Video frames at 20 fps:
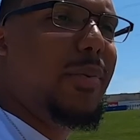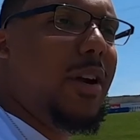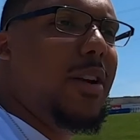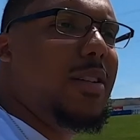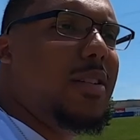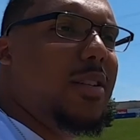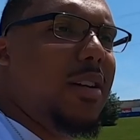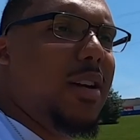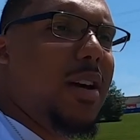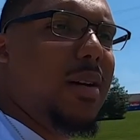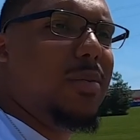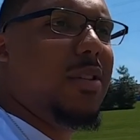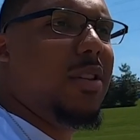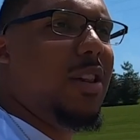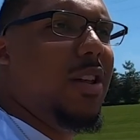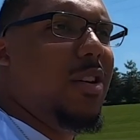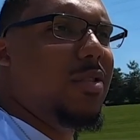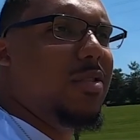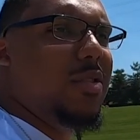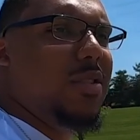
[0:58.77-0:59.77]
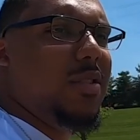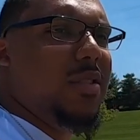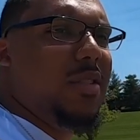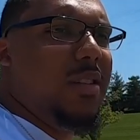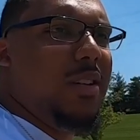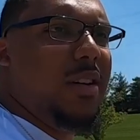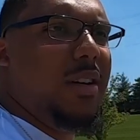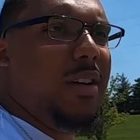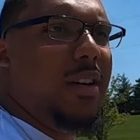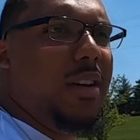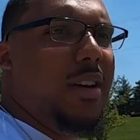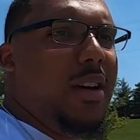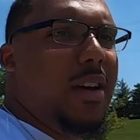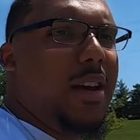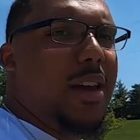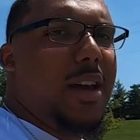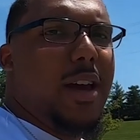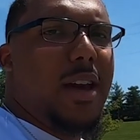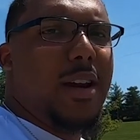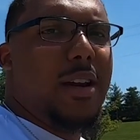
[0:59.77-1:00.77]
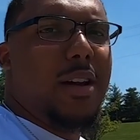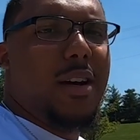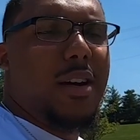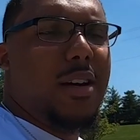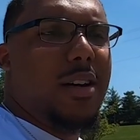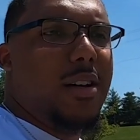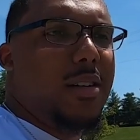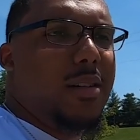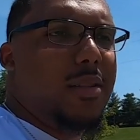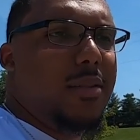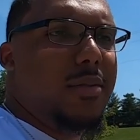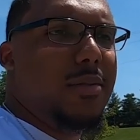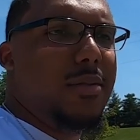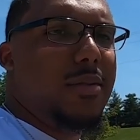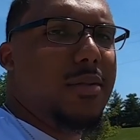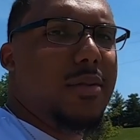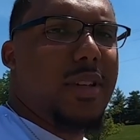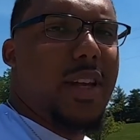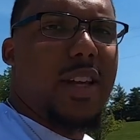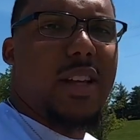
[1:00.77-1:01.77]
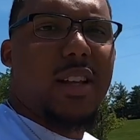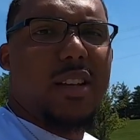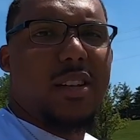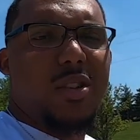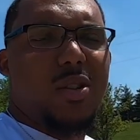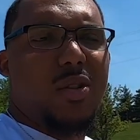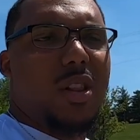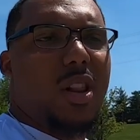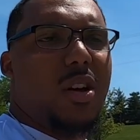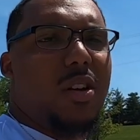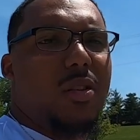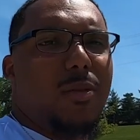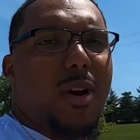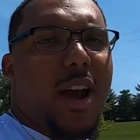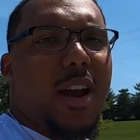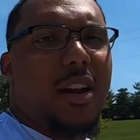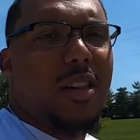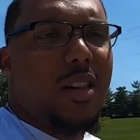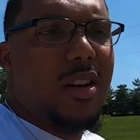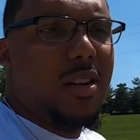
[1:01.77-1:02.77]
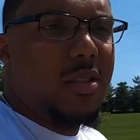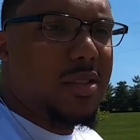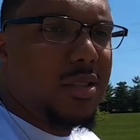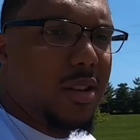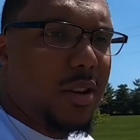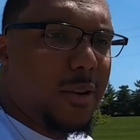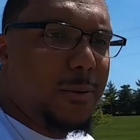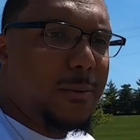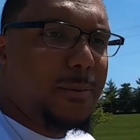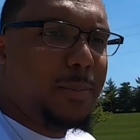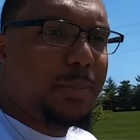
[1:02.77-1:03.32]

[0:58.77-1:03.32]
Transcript: person up close, and get to do a little ride along. So